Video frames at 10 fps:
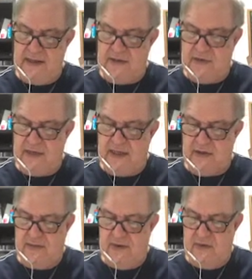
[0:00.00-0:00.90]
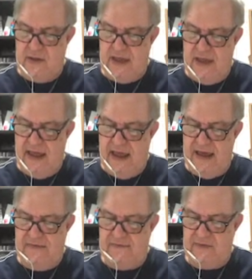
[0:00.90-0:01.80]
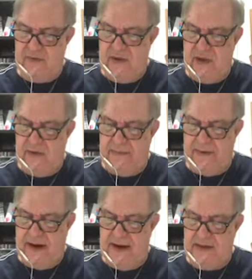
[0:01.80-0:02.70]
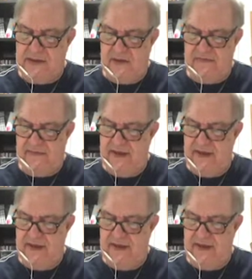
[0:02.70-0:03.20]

So that's going to be 1/2 real part of